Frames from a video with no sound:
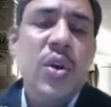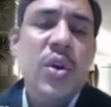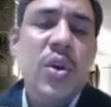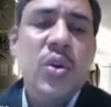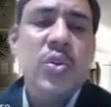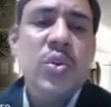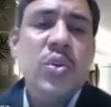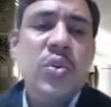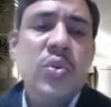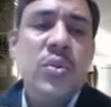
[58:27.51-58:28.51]

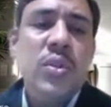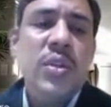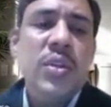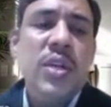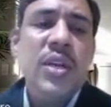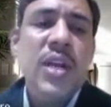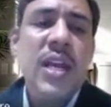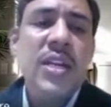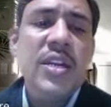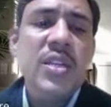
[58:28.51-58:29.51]
So the in
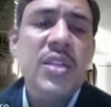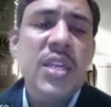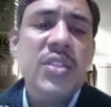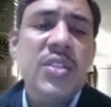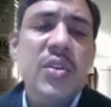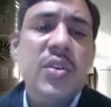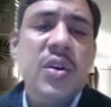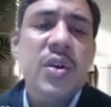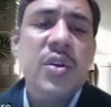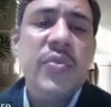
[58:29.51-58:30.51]
dielectric test,
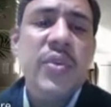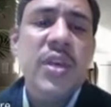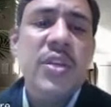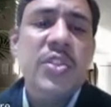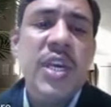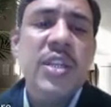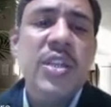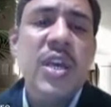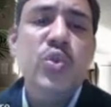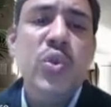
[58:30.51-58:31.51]
we check the
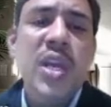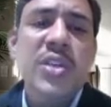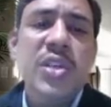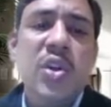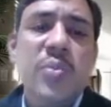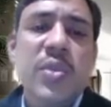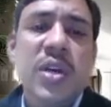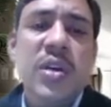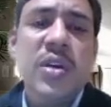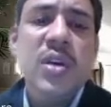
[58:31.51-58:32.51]
insulation of
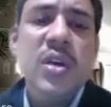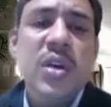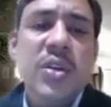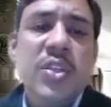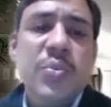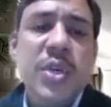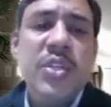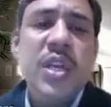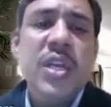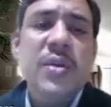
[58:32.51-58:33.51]
the
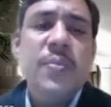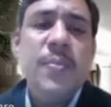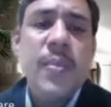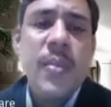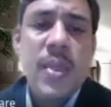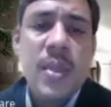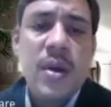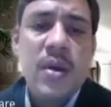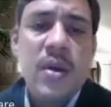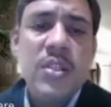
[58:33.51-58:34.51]
especially
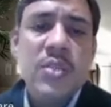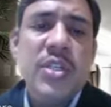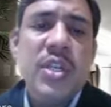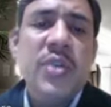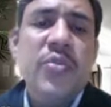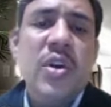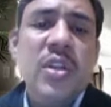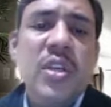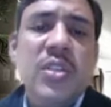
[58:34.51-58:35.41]
for these